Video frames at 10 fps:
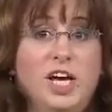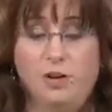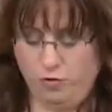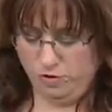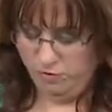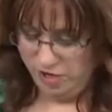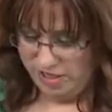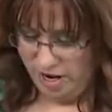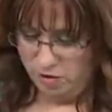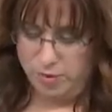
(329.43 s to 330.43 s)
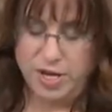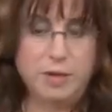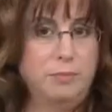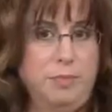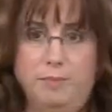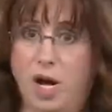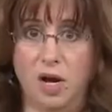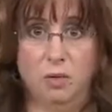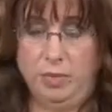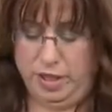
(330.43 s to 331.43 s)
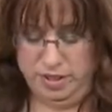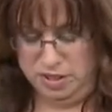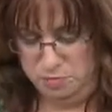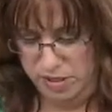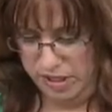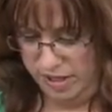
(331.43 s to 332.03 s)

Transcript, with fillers: If you're freaked out about it, by all means, pin